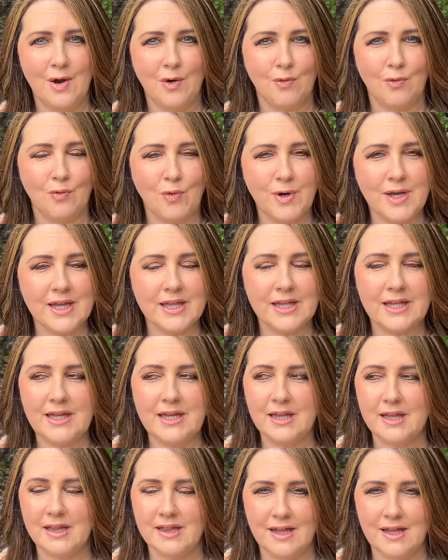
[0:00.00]

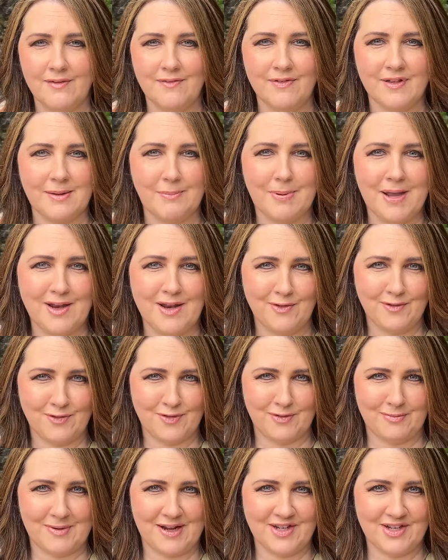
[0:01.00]
Really lovely petal
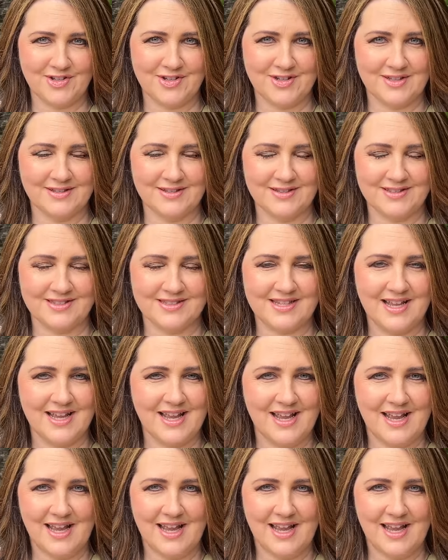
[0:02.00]
formations.